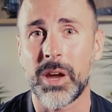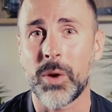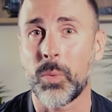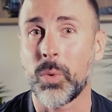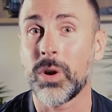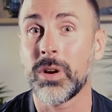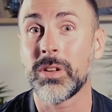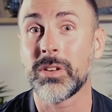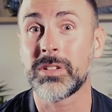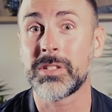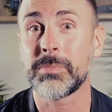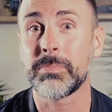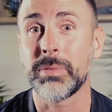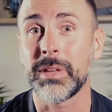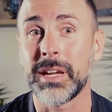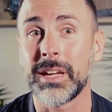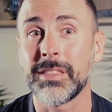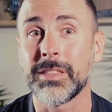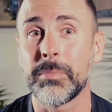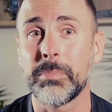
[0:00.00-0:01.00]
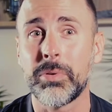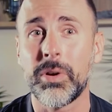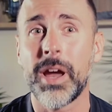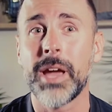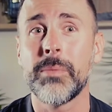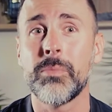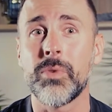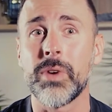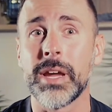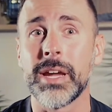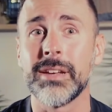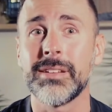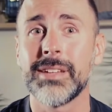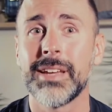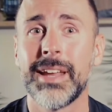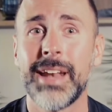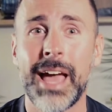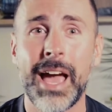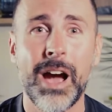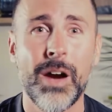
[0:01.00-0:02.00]
and we're going to explain the prime rate
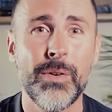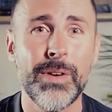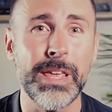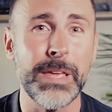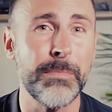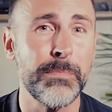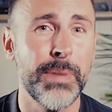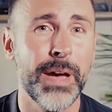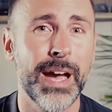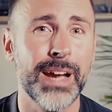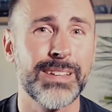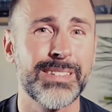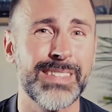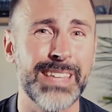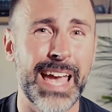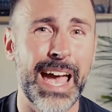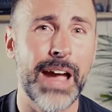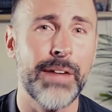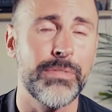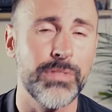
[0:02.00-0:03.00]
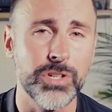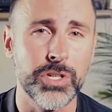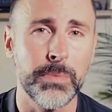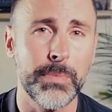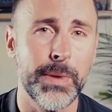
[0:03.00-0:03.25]
and how it impacts the average